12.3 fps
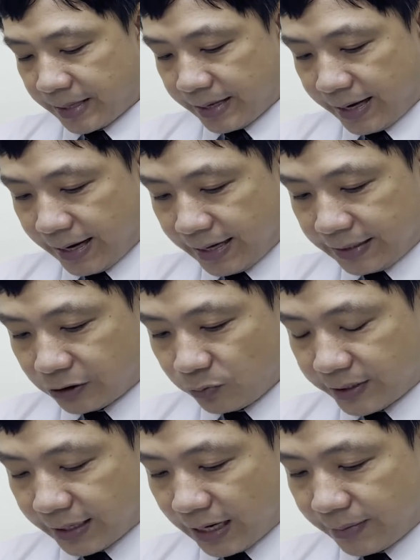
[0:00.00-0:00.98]
and to
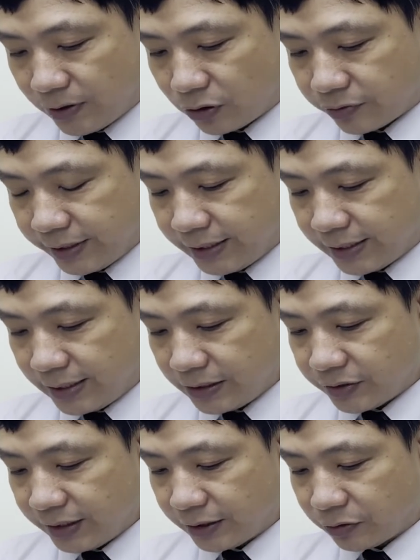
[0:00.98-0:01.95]
become a good reader,
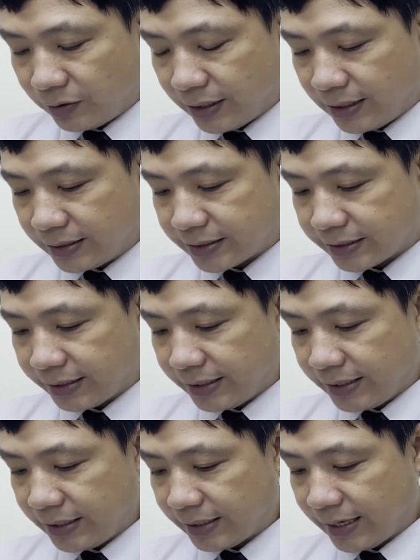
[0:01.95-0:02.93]
you need to learn
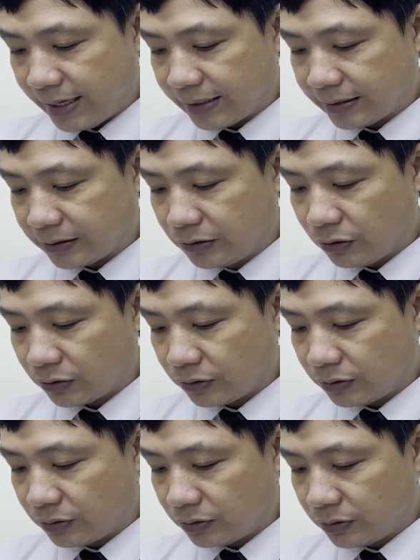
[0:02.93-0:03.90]
skill that good
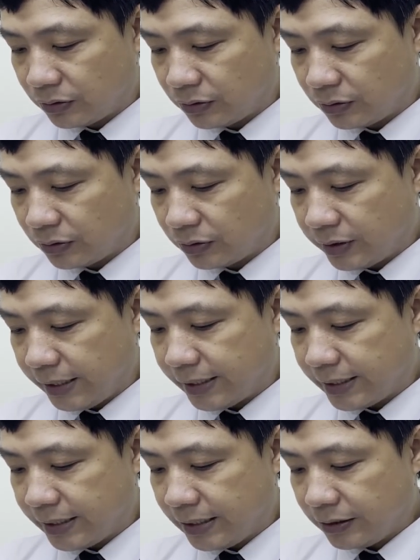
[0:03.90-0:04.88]

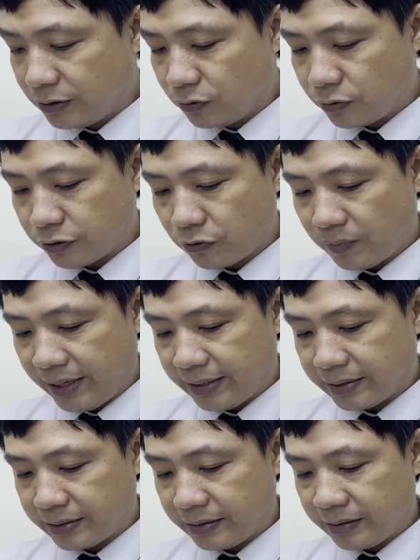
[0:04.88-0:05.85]
reader use to make
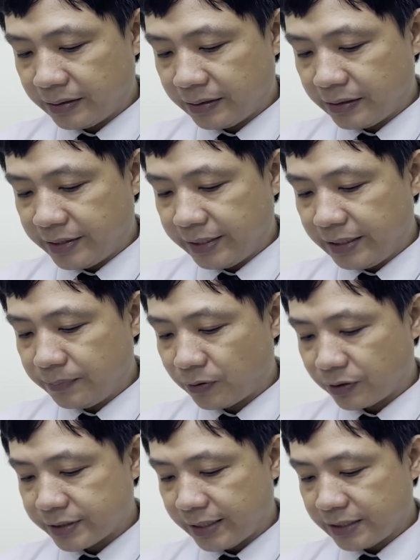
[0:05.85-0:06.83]
the reading
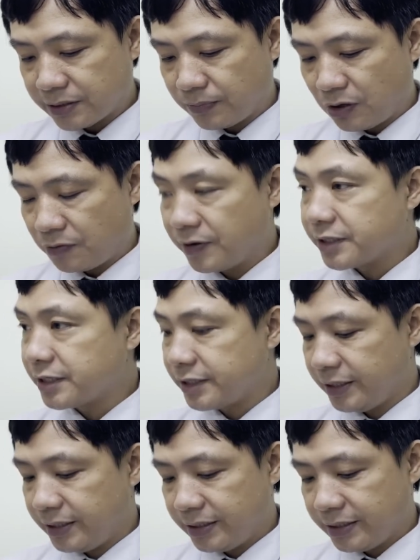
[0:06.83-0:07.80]
process more
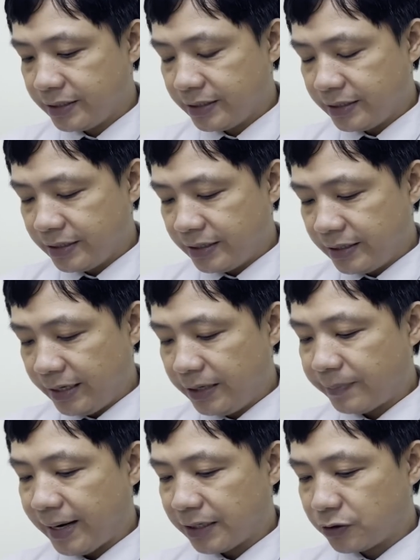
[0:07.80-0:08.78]
efficiency.
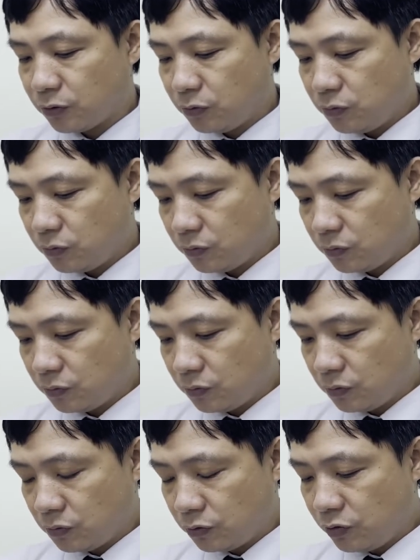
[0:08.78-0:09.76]
In part 2,
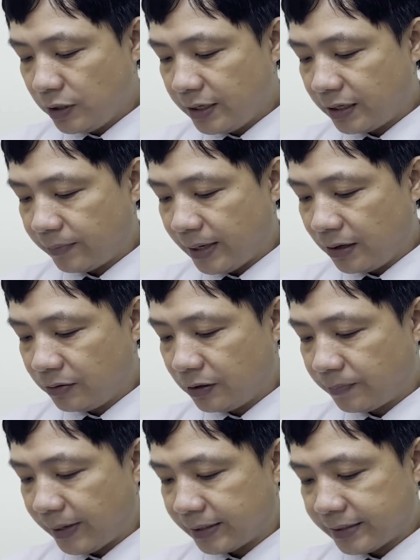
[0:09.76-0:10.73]
you learn about the
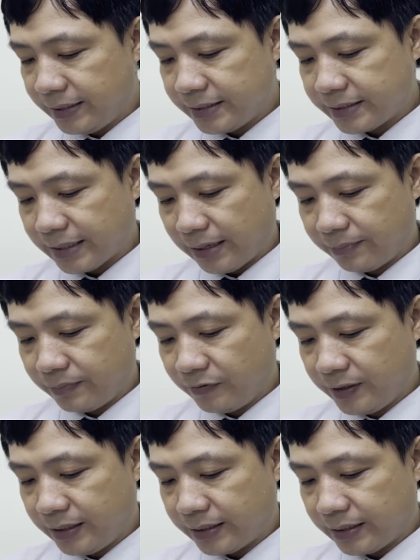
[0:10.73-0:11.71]
practice some
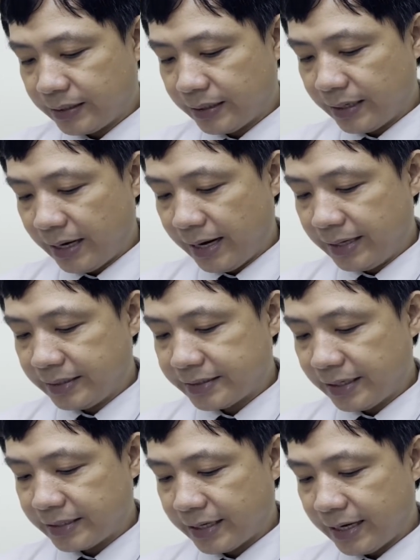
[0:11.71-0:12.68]
word and
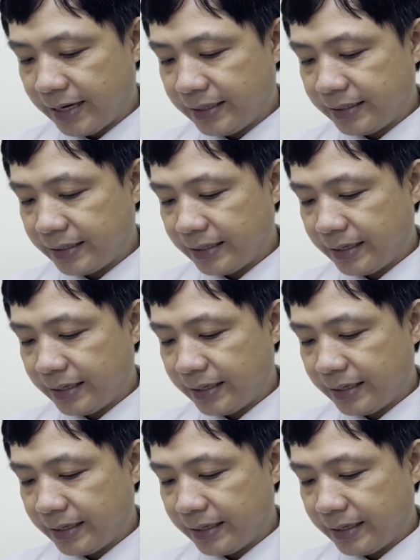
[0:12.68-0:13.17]
sentence